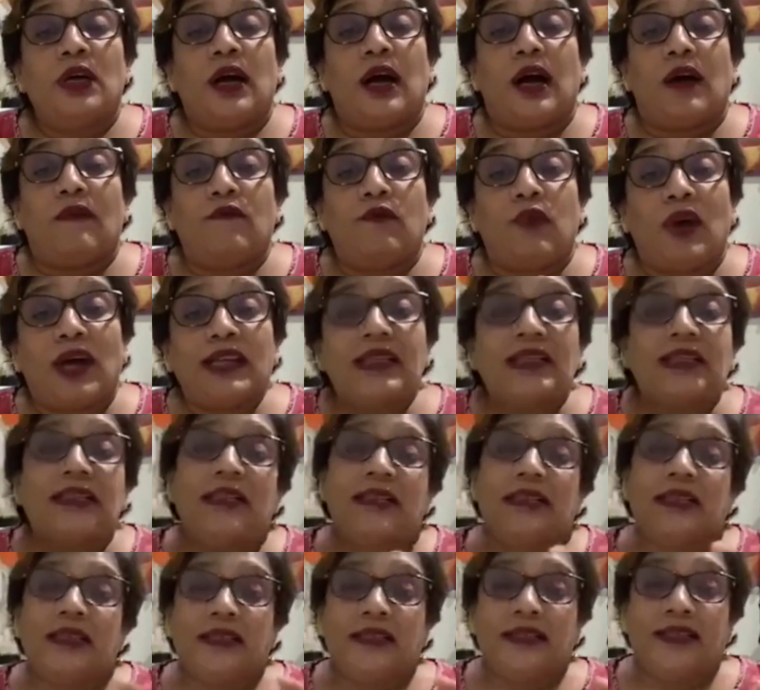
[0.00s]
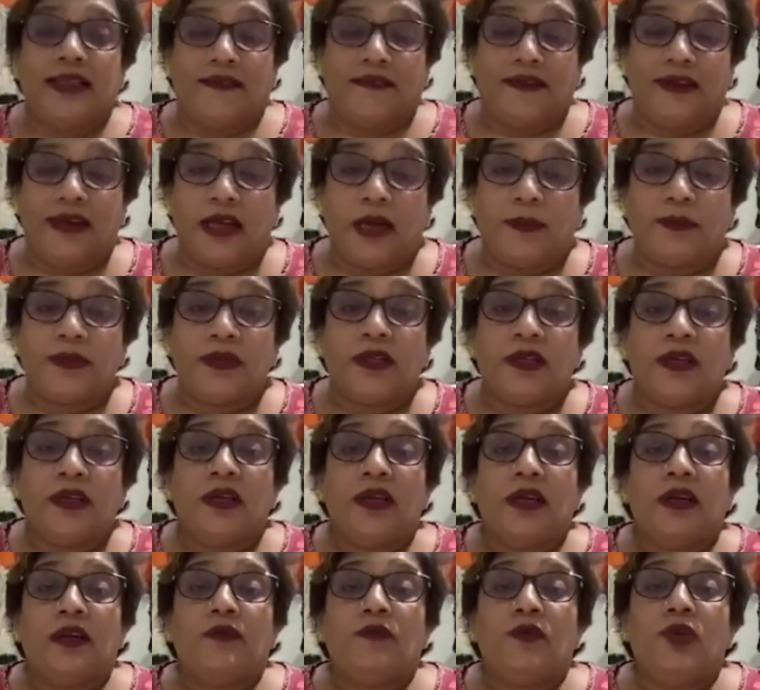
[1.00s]
once it is developed,
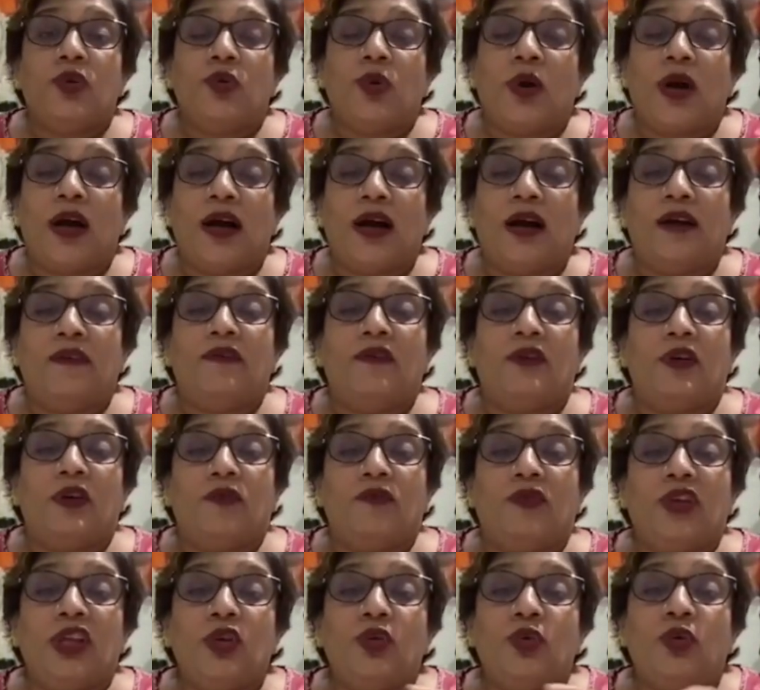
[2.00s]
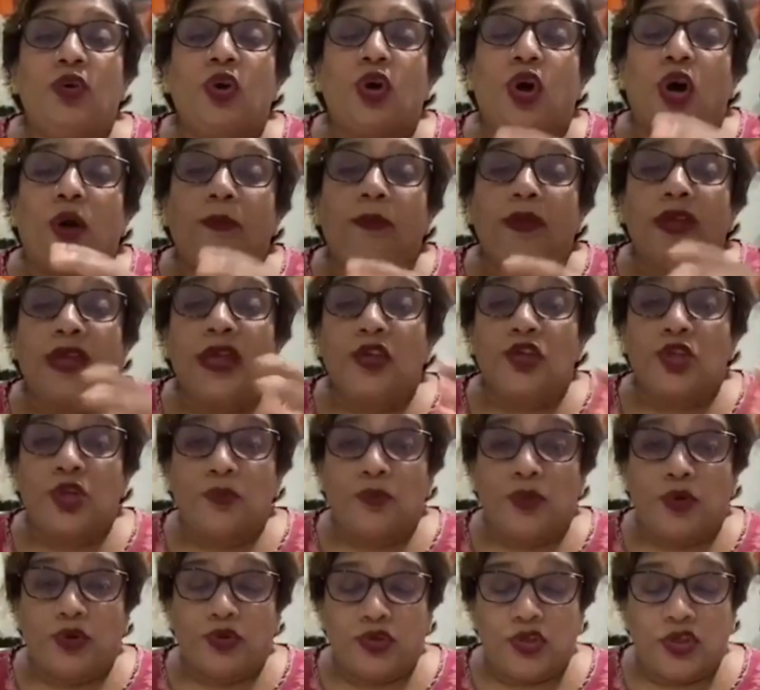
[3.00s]
we do combination
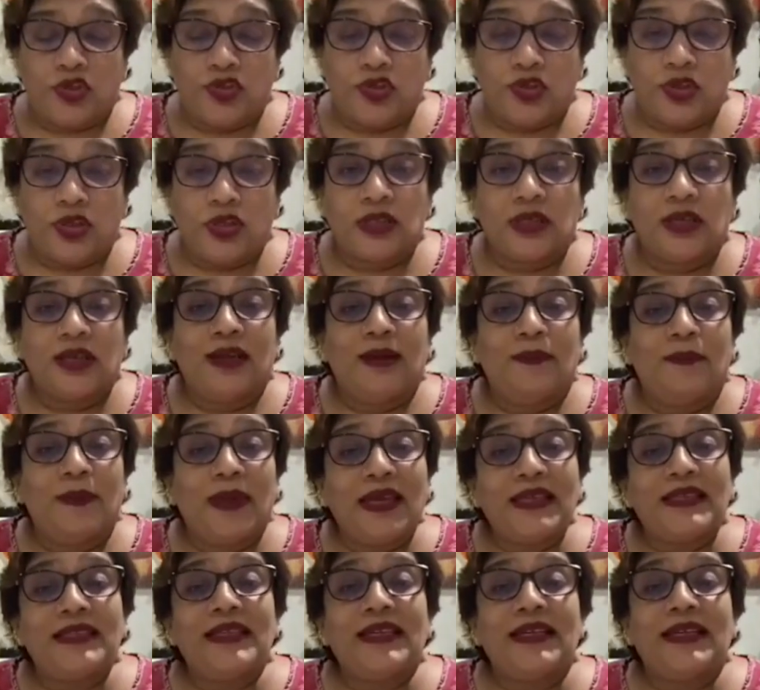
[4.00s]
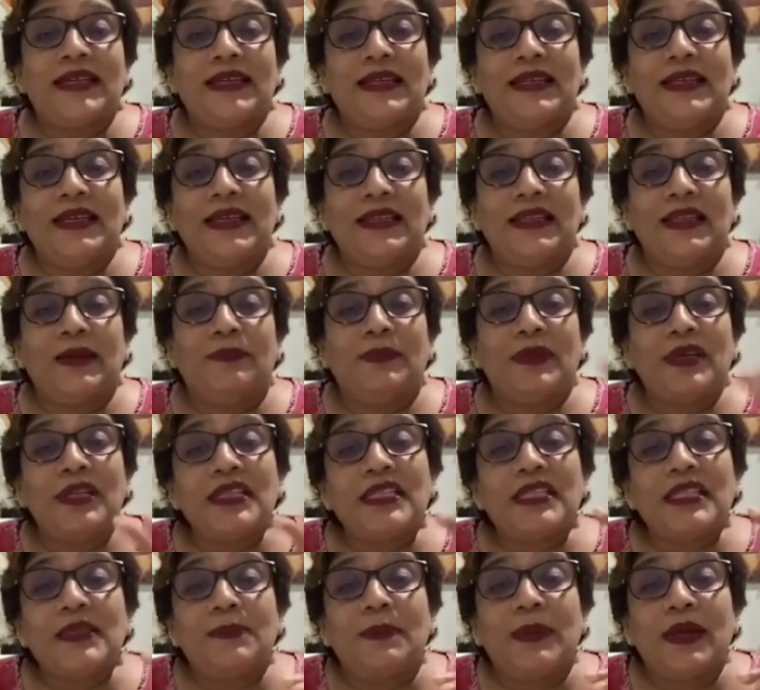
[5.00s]
procedures. Basically the
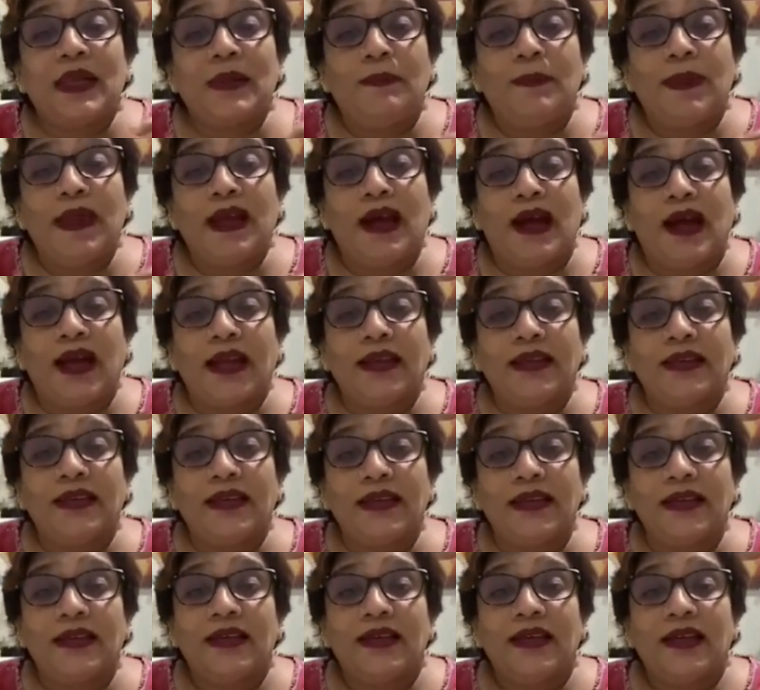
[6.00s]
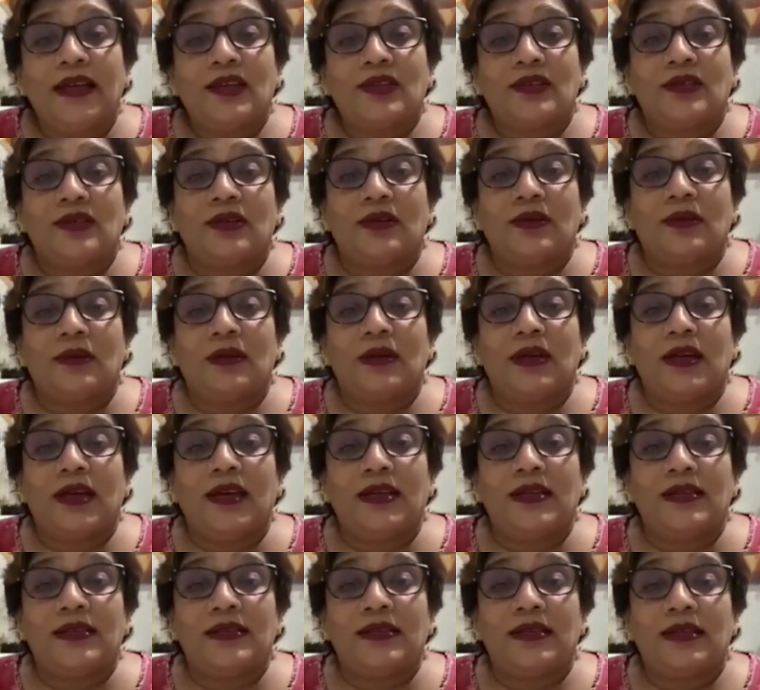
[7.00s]
principle behind it is